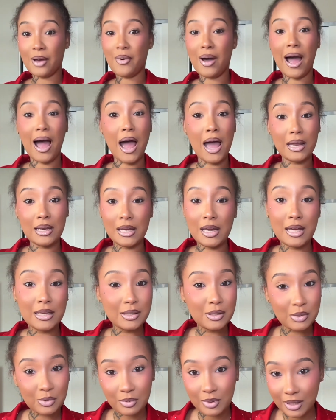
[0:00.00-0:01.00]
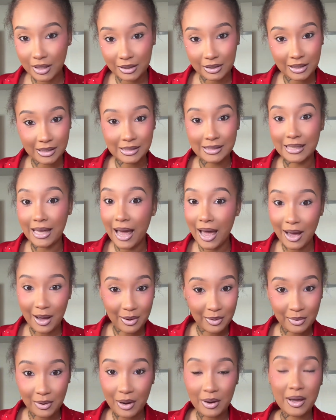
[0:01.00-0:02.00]
I need to get this
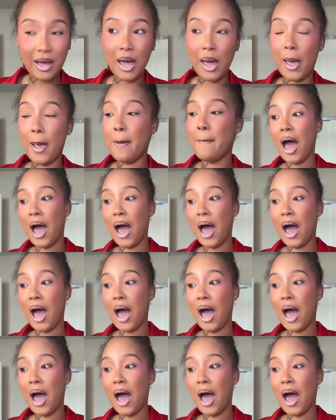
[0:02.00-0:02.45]
out, okay?